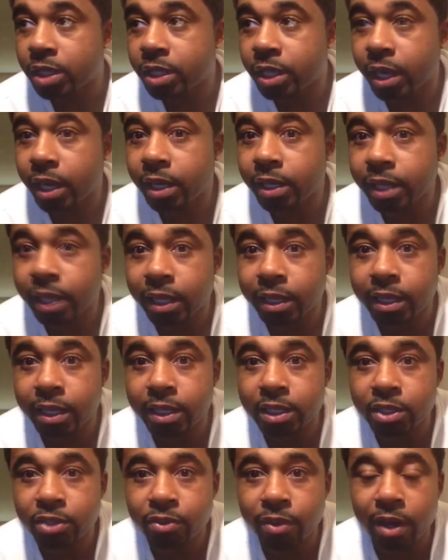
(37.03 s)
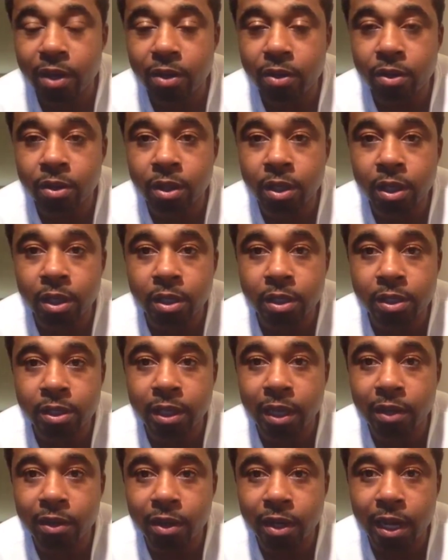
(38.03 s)
to check out that diss track on uh,
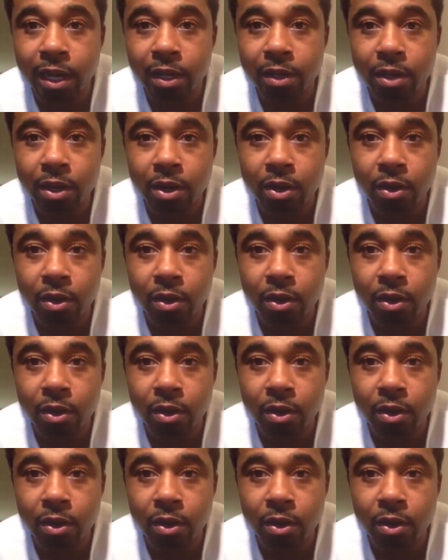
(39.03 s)
SoundCloud